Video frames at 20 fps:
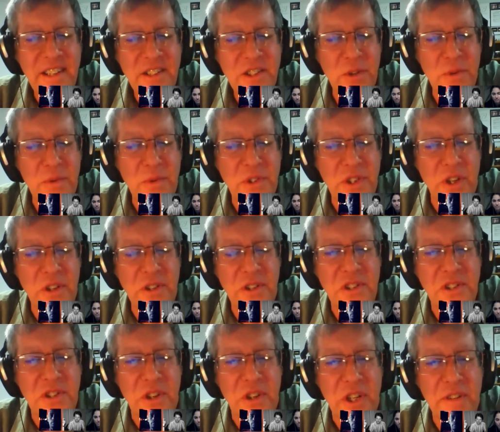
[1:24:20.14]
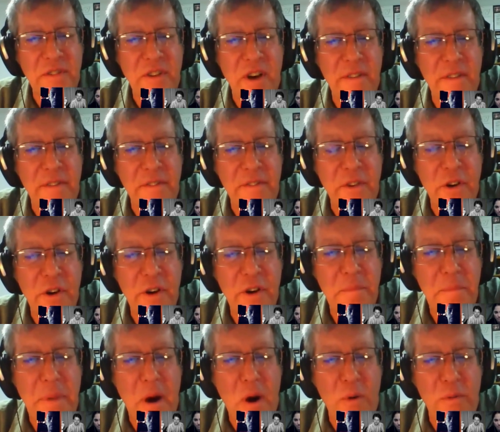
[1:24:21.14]
So the result is it'll give off a very
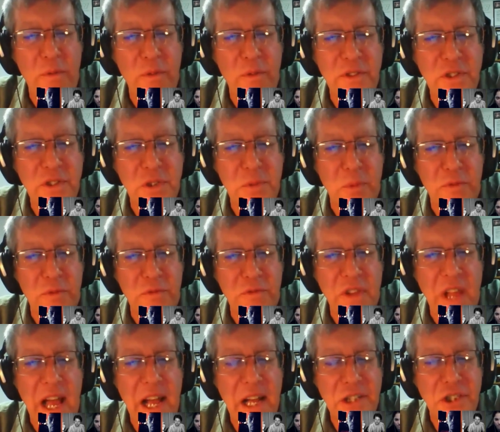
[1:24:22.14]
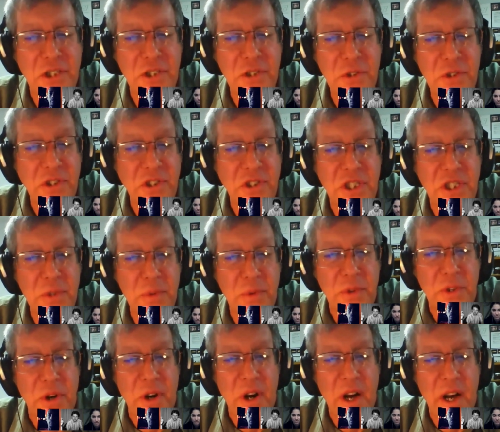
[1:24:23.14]
powerful visible flash that you can see
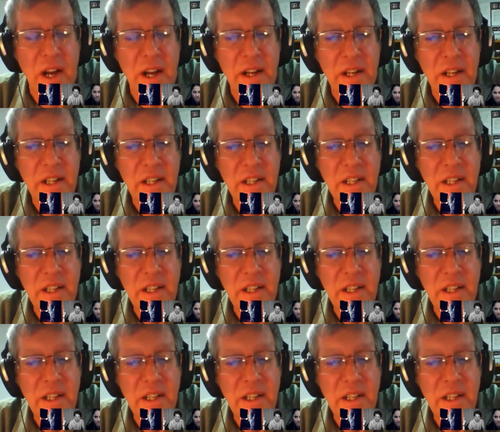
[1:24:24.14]
with your eye.